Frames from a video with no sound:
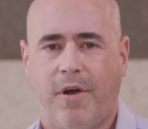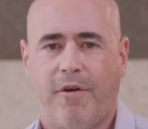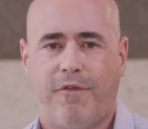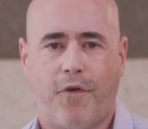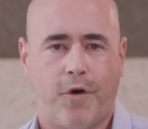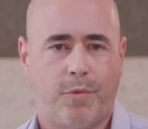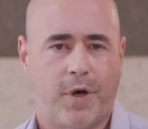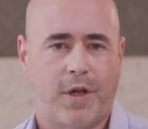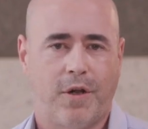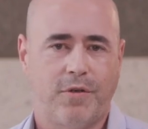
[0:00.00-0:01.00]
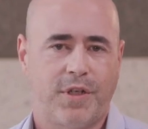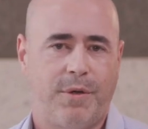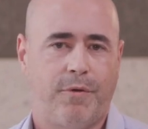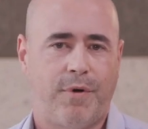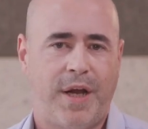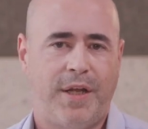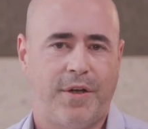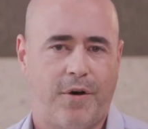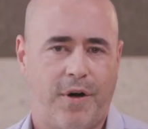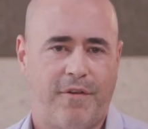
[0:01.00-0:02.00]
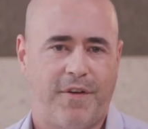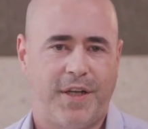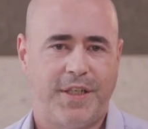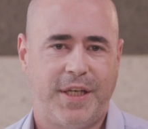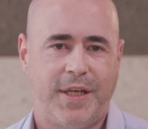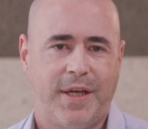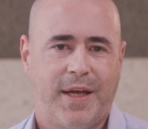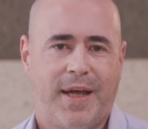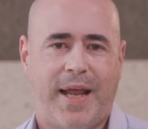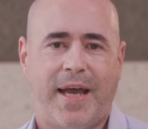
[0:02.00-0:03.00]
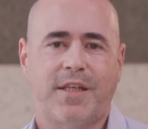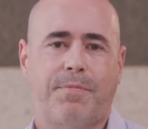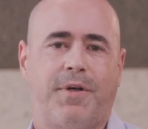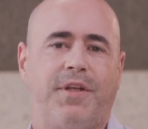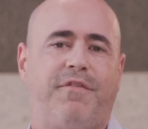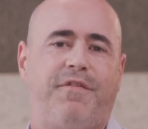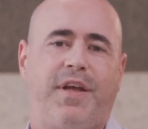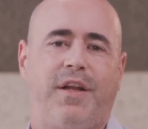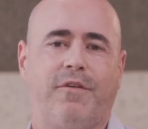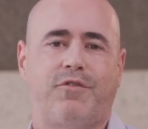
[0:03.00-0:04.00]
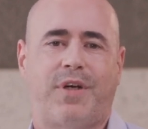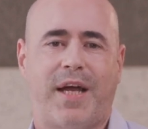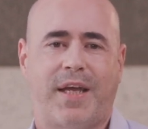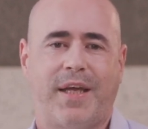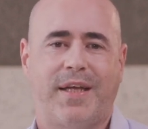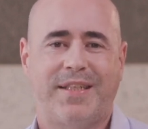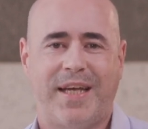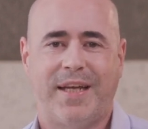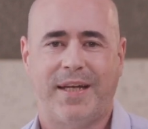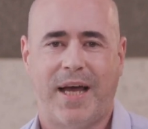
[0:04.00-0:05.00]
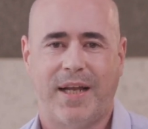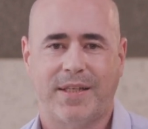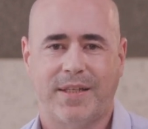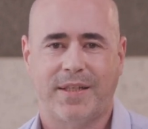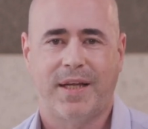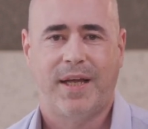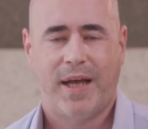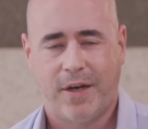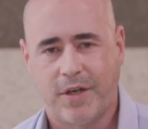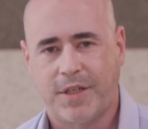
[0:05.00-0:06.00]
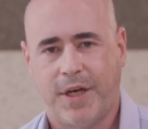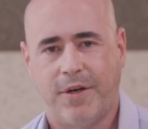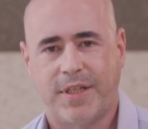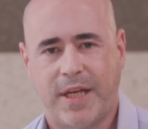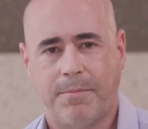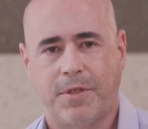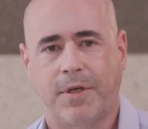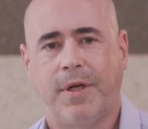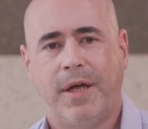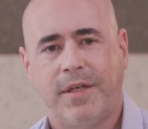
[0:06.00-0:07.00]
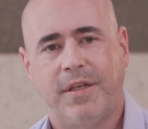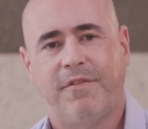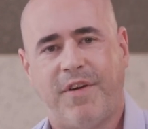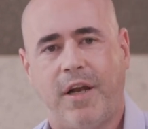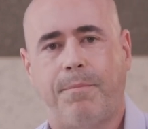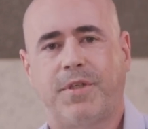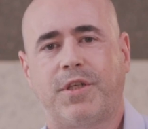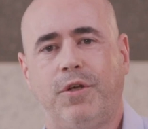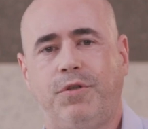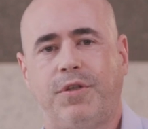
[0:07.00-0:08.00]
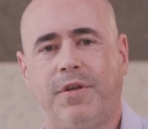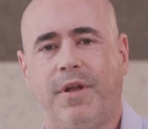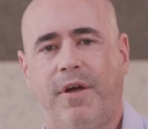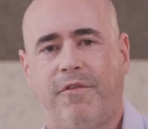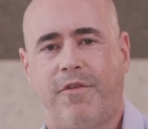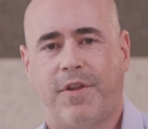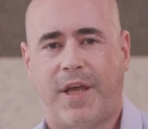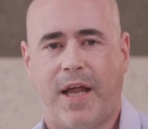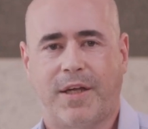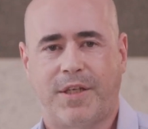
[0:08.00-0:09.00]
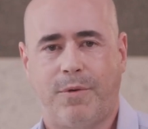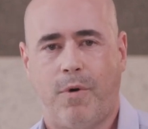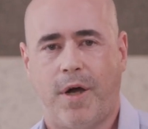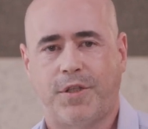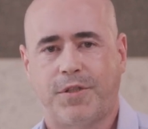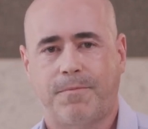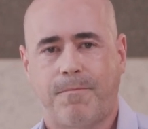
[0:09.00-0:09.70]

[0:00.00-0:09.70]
Ford worked closely with Radiant R F I D, an expert in the field of tracking and data analysis, and us here at Samsung to develop a solution for the Galaxy Watch.